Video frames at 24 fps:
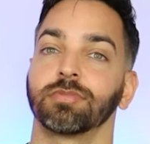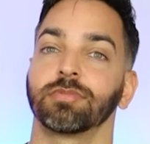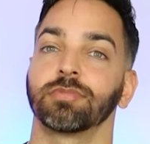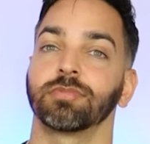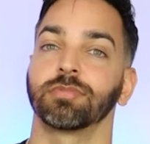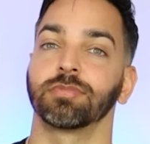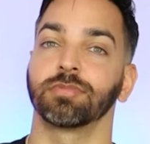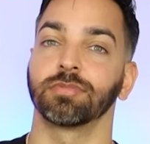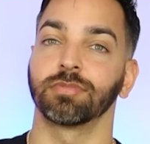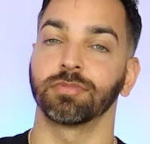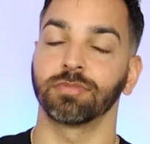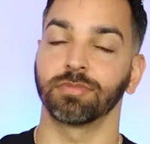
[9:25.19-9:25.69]

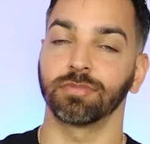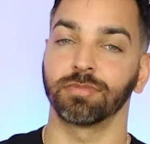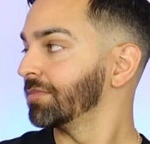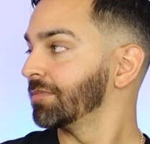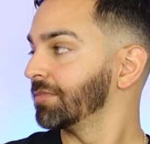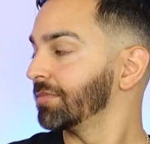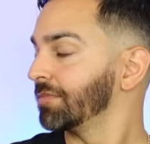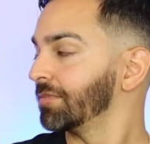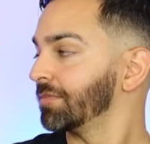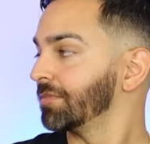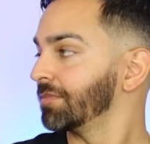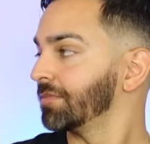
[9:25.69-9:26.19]

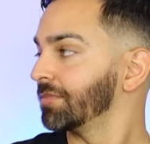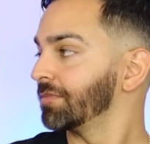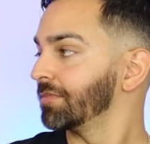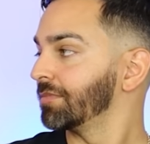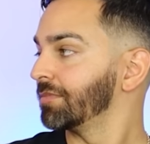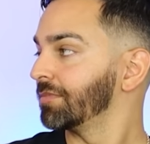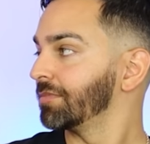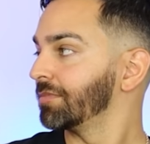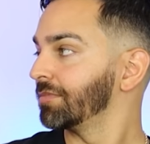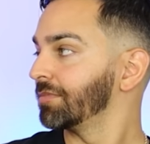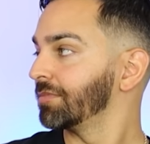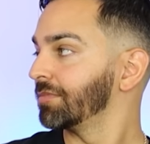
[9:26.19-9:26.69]

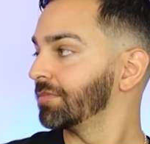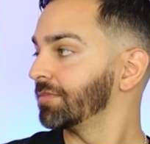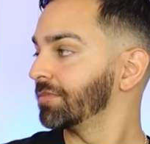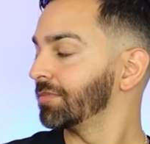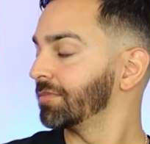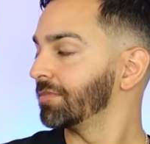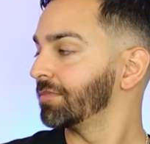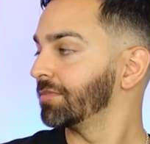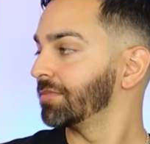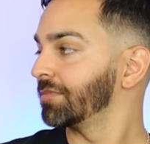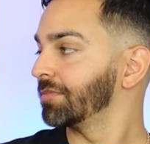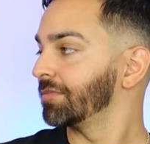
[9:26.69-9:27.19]

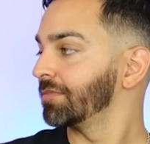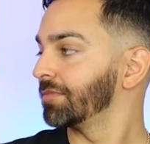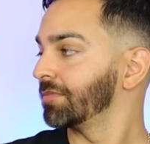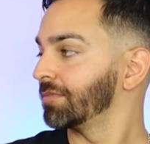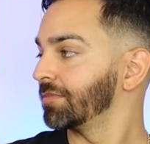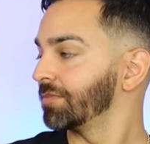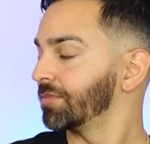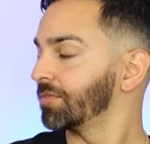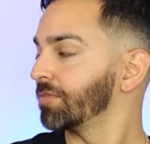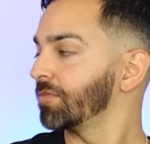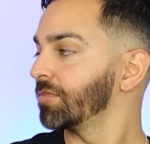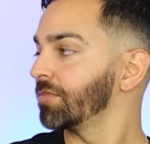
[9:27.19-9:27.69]

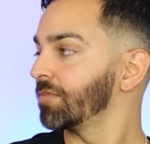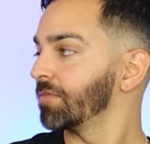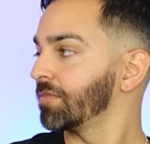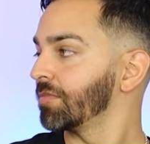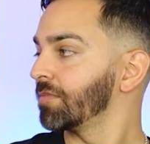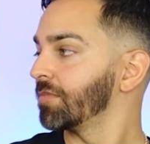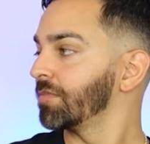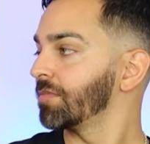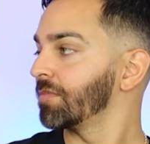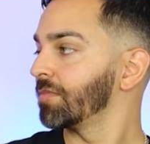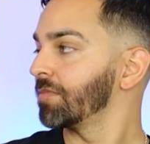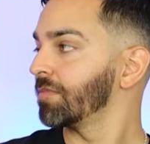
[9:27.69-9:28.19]

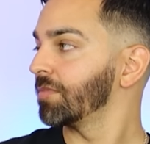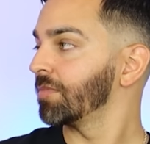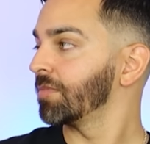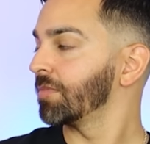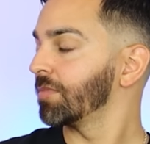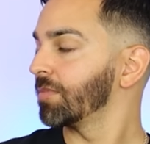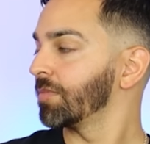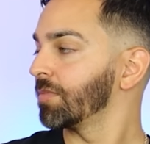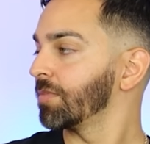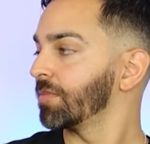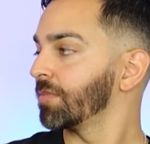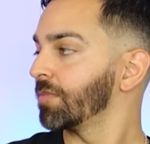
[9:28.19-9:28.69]

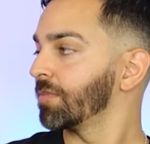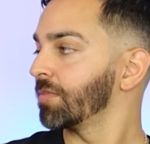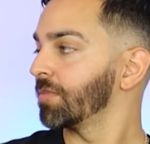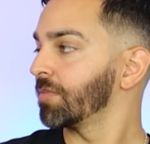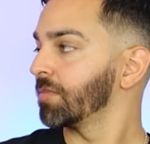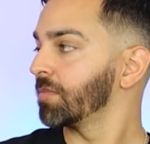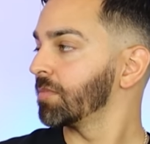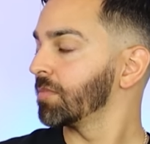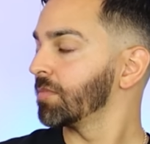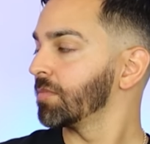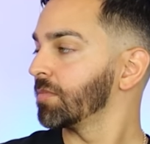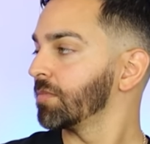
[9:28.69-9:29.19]

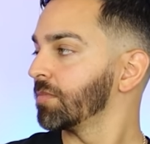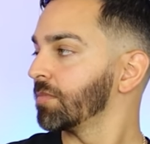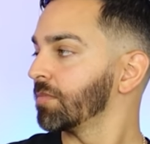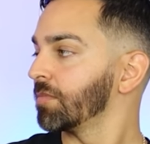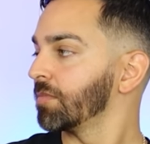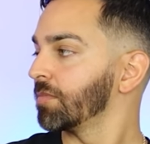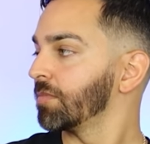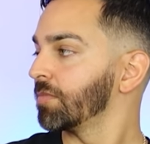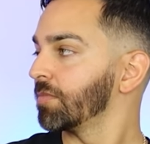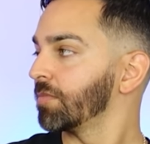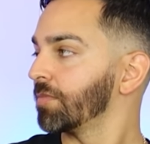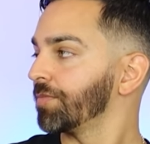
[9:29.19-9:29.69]

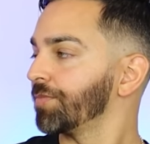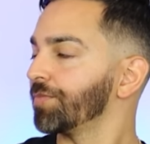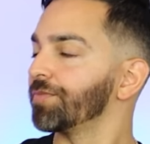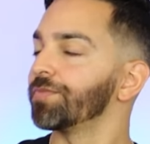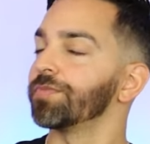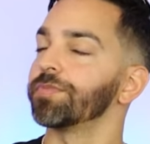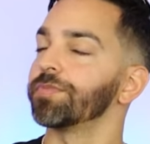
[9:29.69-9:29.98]
(not speaking)